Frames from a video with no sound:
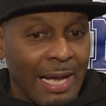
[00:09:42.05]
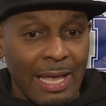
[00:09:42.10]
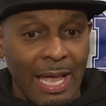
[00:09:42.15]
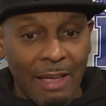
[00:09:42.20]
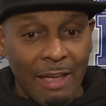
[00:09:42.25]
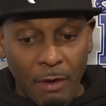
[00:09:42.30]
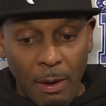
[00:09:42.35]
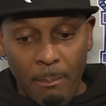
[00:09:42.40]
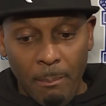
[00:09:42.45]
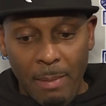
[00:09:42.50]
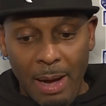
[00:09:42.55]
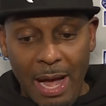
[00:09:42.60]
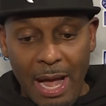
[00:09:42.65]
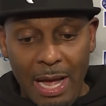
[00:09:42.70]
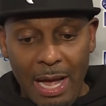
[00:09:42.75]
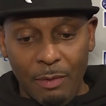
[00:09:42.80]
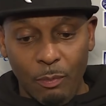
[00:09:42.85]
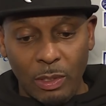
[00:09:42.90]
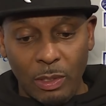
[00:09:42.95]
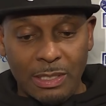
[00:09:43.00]
gave up
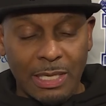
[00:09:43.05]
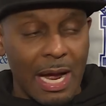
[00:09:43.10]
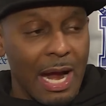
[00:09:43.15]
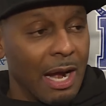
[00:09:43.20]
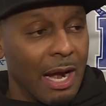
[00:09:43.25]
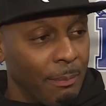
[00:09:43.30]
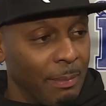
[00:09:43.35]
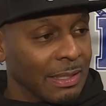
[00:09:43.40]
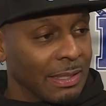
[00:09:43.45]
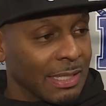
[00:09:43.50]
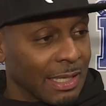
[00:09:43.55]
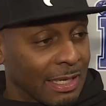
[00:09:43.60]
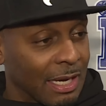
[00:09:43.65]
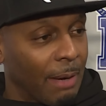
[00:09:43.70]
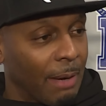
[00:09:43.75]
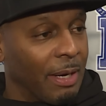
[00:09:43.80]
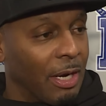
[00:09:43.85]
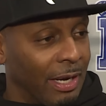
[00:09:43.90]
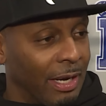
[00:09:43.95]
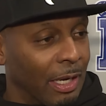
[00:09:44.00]
my retirement to
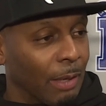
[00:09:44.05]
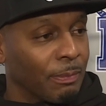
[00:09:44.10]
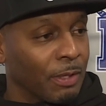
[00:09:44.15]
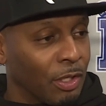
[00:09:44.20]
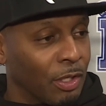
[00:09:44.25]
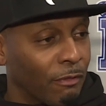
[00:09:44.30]
come here and help the